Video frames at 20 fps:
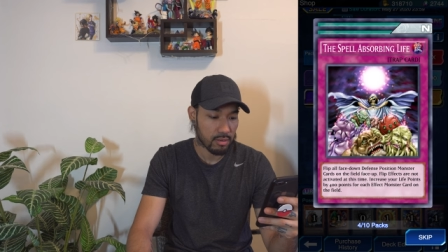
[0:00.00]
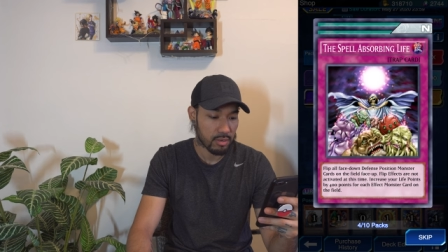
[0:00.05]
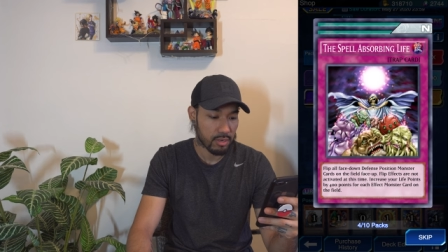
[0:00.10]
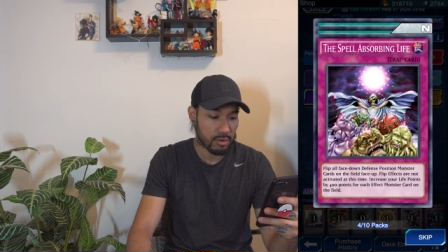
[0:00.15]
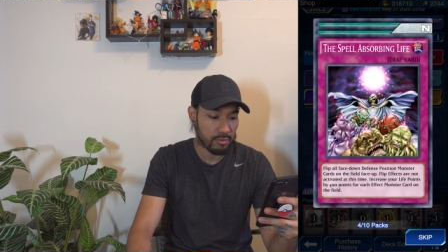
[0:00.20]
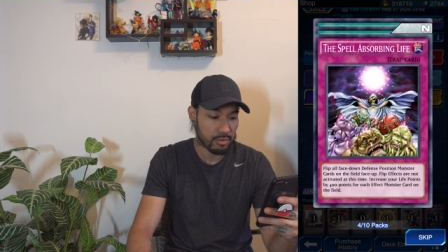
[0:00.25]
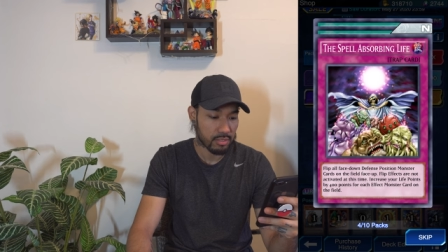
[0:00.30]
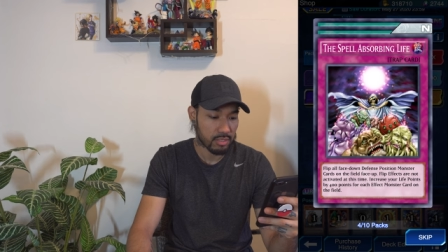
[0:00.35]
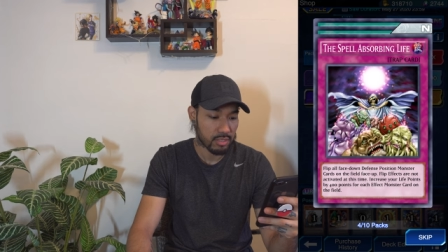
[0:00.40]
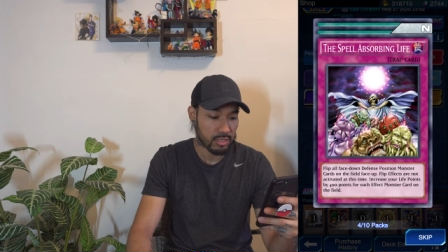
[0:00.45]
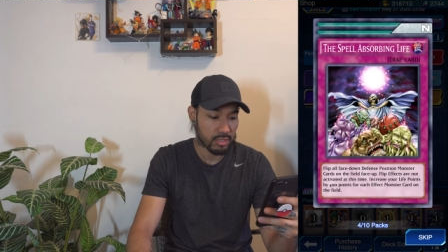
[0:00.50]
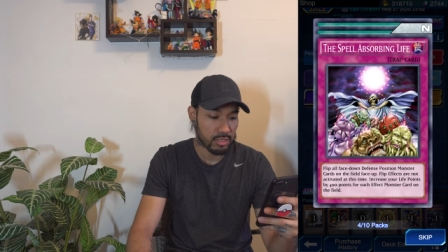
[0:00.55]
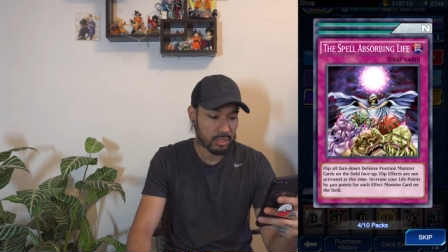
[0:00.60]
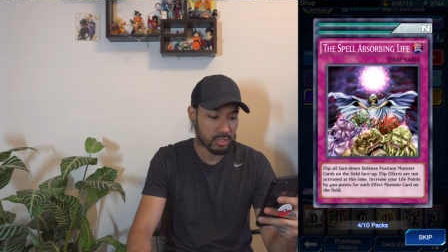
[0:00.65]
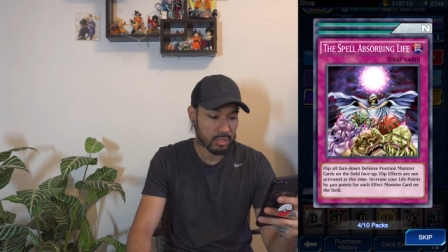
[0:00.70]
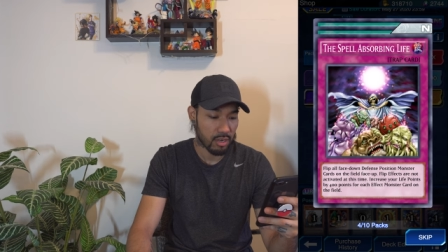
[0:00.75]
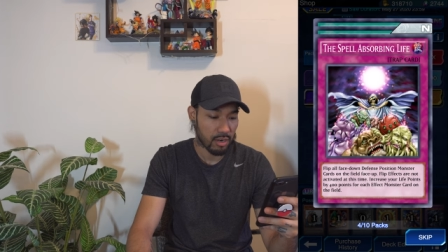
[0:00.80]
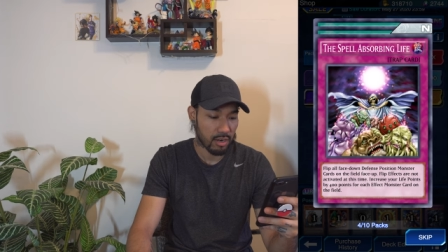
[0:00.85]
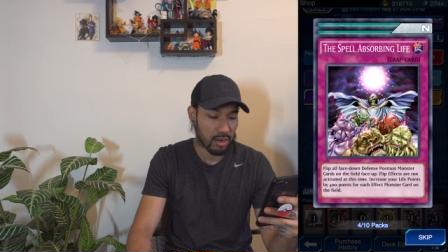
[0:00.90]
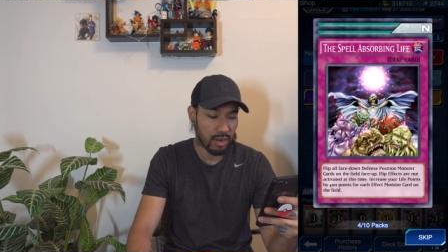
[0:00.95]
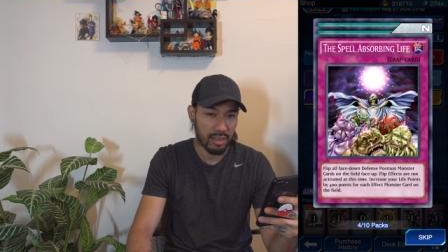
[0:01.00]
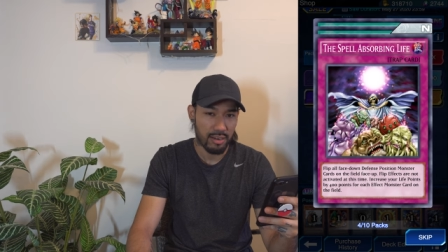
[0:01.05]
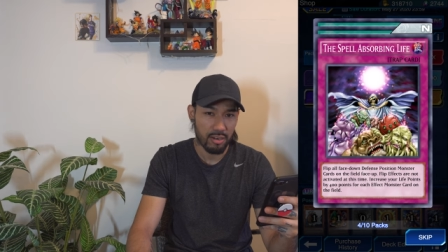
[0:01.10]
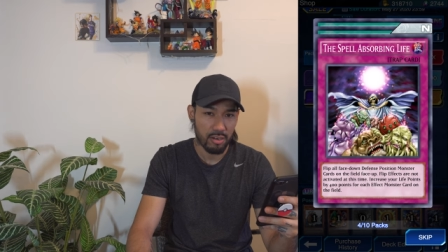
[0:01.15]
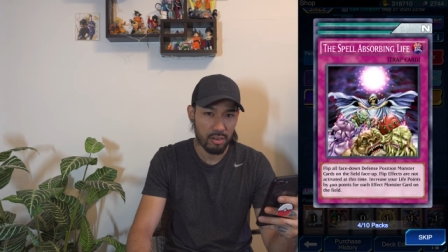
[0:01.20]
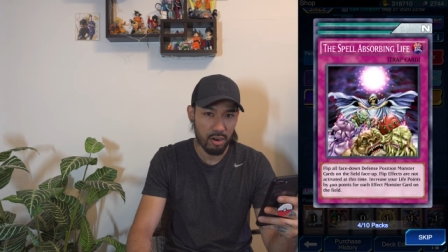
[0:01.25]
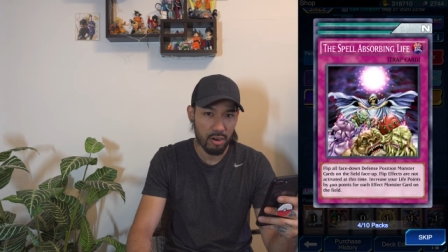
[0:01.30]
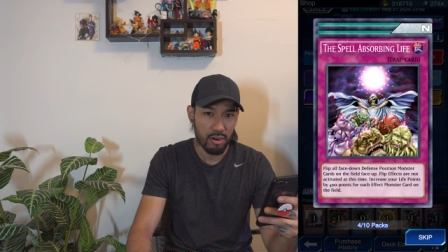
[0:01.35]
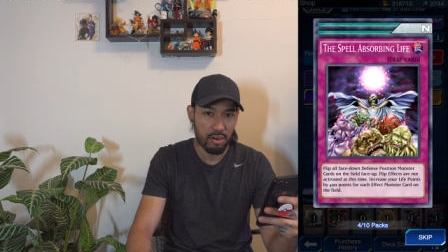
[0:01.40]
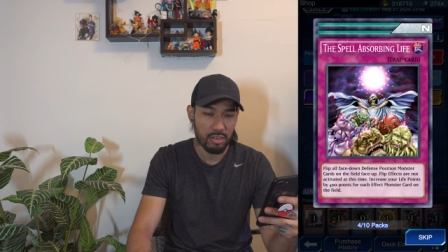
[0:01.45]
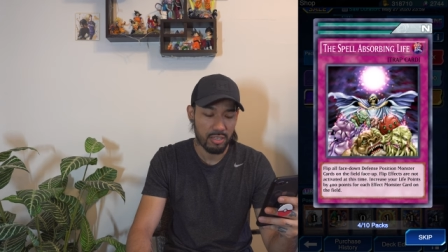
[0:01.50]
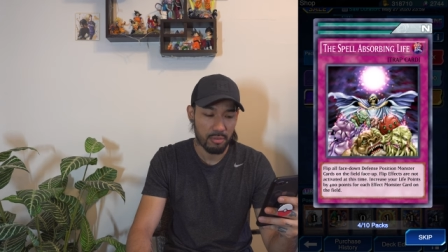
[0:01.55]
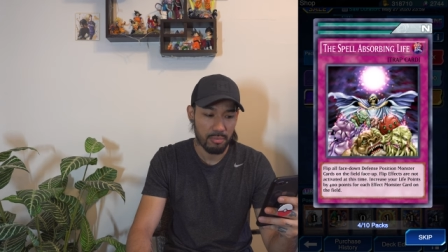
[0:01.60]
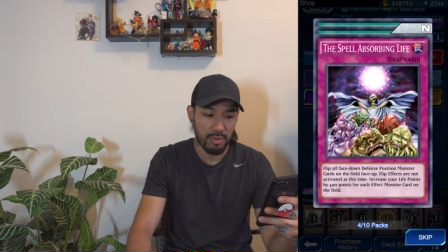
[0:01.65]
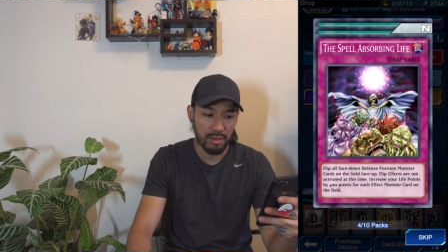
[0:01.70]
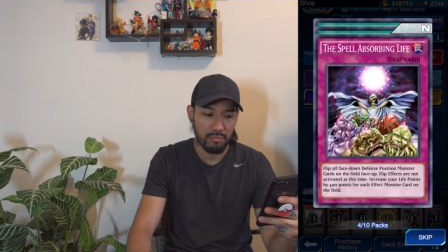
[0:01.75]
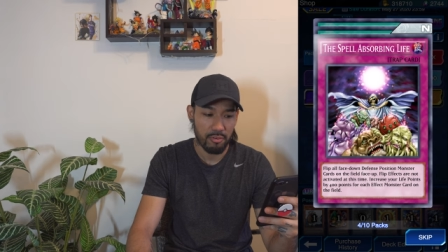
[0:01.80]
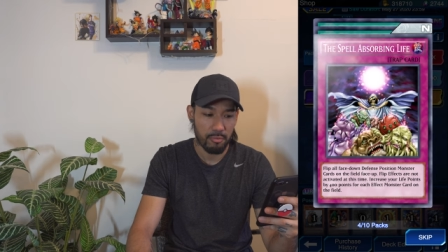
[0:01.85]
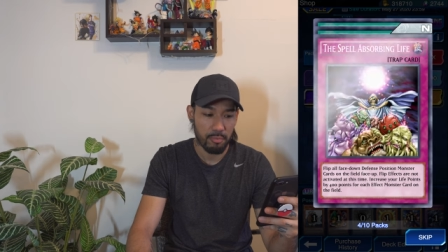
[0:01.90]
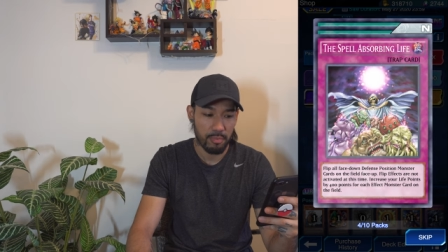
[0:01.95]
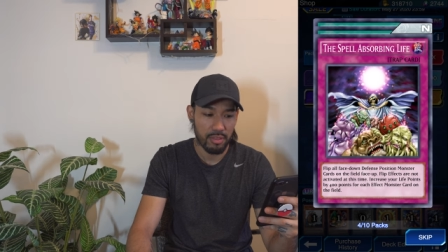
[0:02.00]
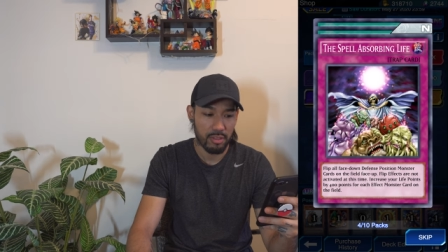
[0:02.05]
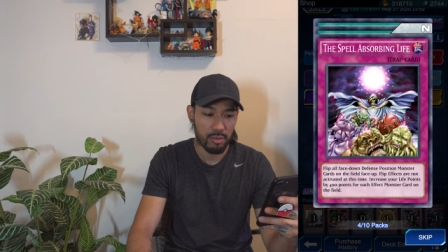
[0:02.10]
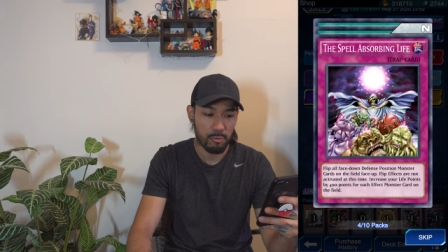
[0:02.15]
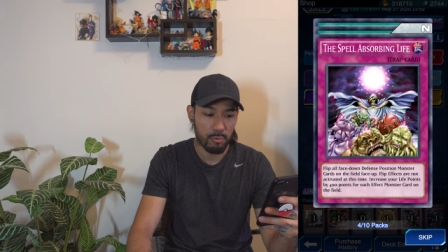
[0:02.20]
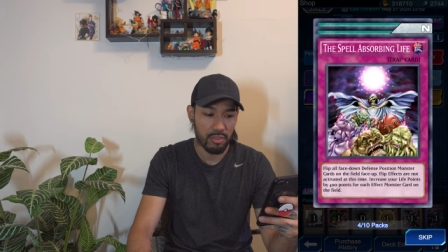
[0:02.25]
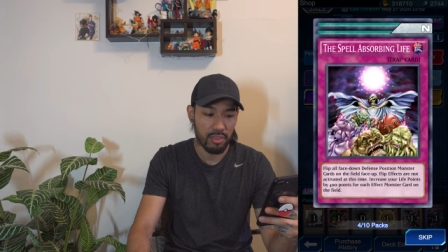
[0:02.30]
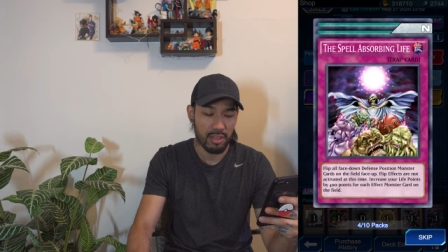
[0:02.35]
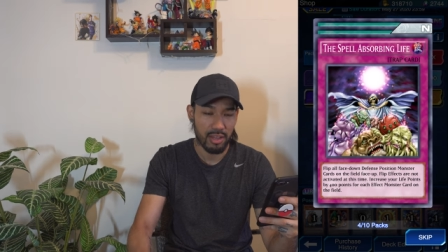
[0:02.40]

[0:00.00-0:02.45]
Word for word: Never seen this card. A lot of cards I'm not familiar with.